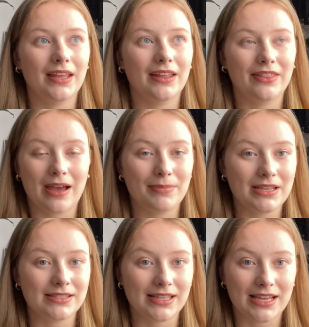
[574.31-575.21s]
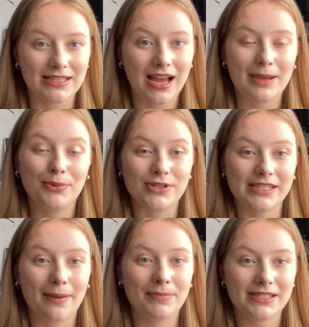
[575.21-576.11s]
That being said, I put
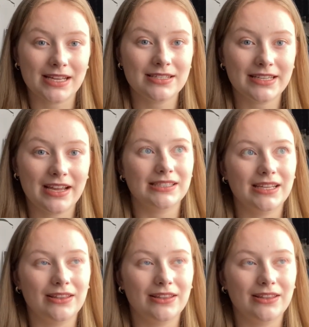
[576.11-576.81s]
10% down.